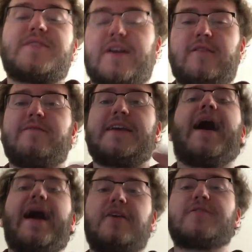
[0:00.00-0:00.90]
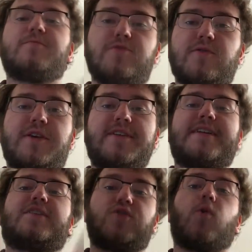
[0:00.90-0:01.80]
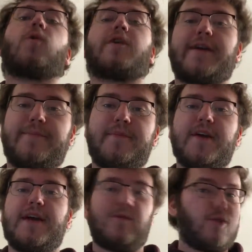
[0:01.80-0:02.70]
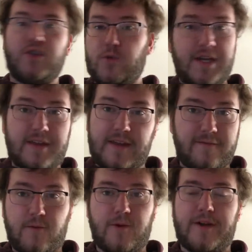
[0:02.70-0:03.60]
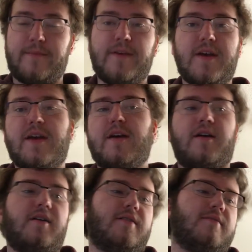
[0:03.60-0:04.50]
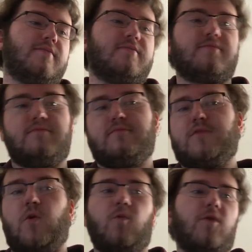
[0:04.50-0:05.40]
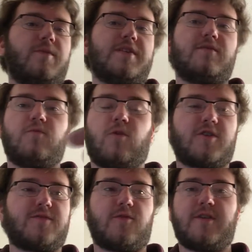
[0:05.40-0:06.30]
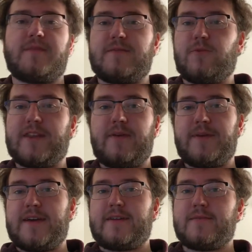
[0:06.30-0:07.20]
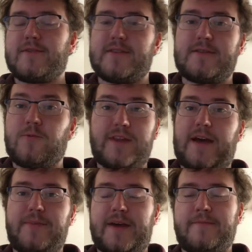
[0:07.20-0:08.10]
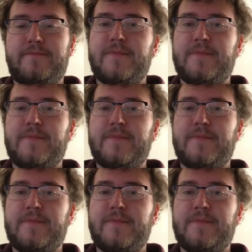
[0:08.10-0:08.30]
himself, he hires employees that adore him and will do anything for him. A woman works for him that without pay, completely without pay.